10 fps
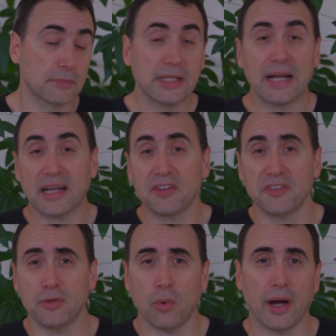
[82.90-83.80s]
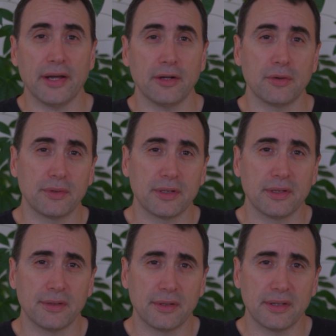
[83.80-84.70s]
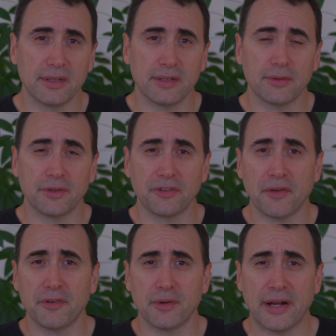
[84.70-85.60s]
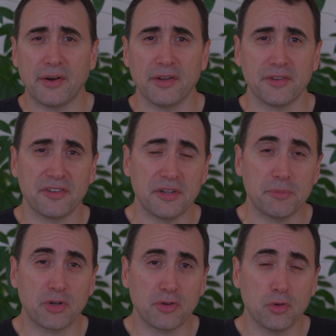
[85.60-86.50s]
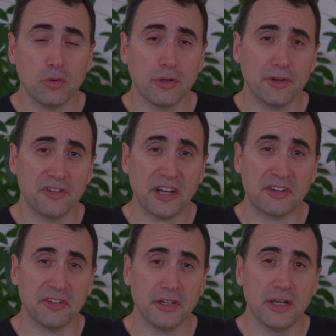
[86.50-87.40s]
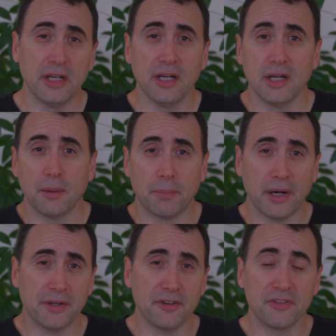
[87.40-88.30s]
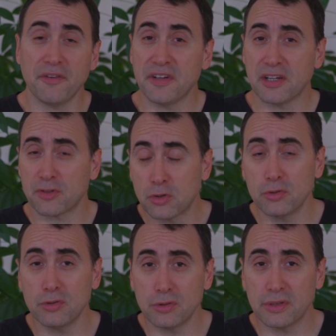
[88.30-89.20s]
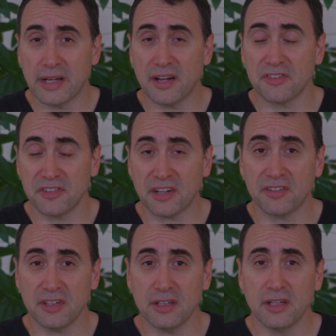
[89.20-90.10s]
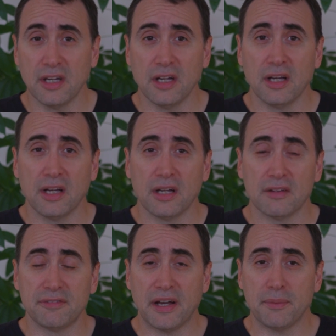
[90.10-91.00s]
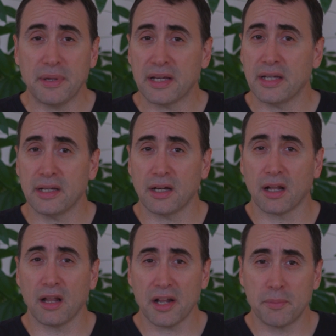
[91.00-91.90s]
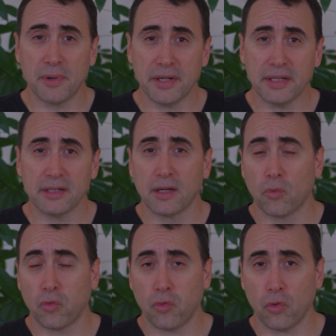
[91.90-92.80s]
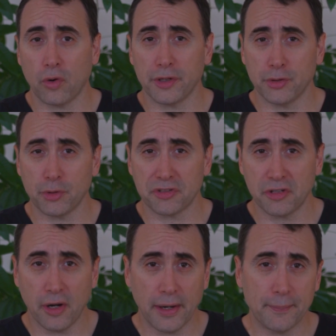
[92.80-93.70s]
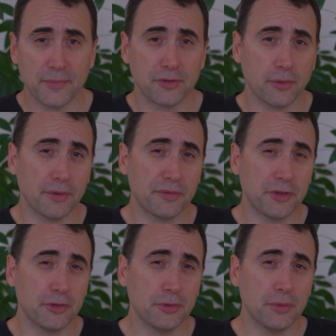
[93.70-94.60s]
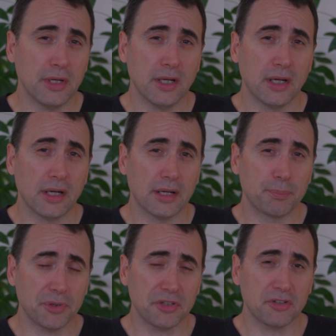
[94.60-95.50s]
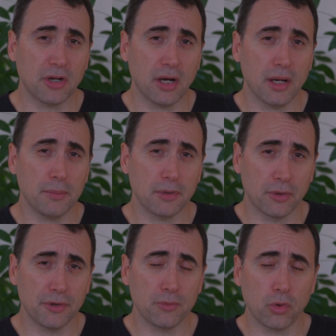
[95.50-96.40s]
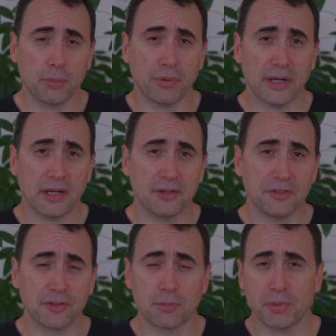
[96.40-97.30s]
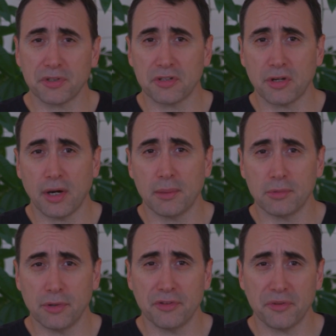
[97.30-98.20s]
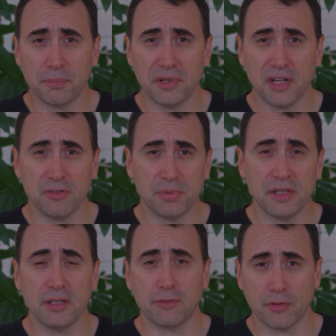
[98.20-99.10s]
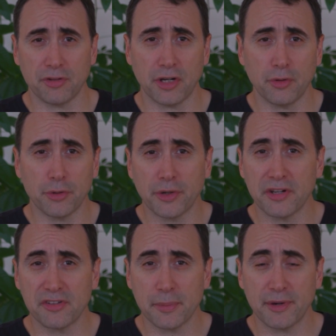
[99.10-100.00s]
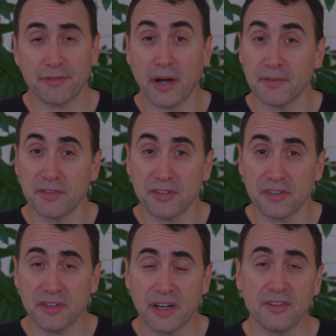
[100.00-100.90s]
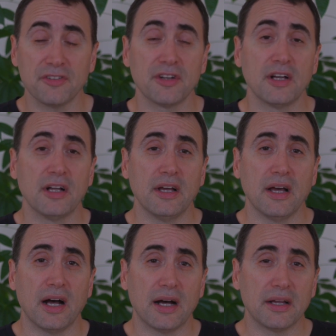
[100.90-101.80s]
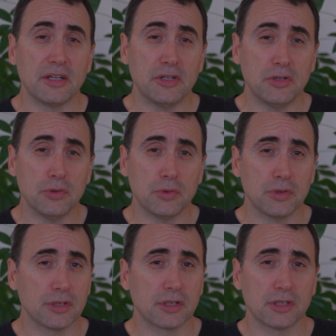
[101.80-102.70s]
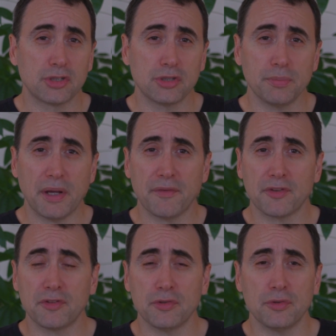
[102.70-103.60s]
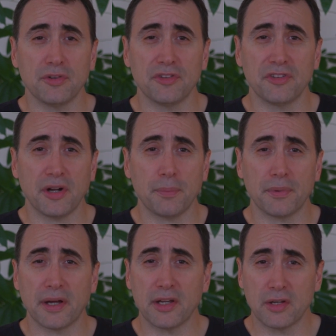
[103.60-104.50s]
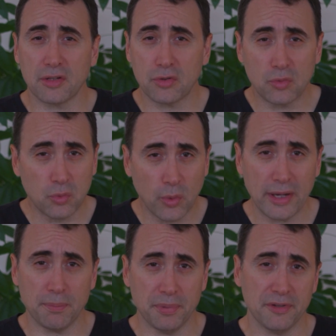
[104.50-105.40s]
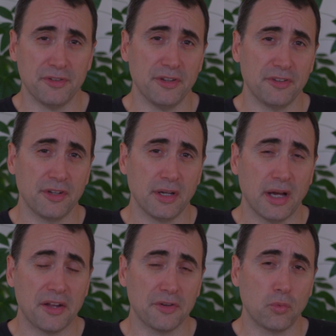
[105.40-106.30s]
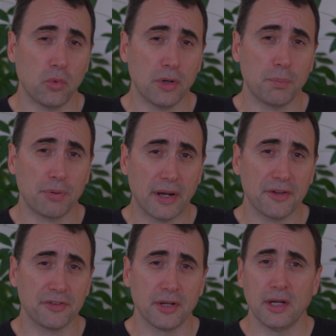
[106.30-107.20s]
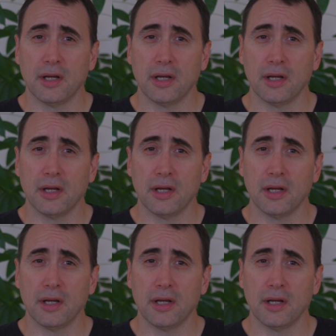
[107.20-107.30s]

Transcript: And I can see why, you know, uh, you know, there's other areas that seem cooler and sexy, but there's nothing as cool and as sexy than making a lot of money for your time. So if you uh, put the time, learn WordPress, put the time, learn some PHP, of course you gotta know your HTML5 and CSS, you should be able to set up a great business as a WordPress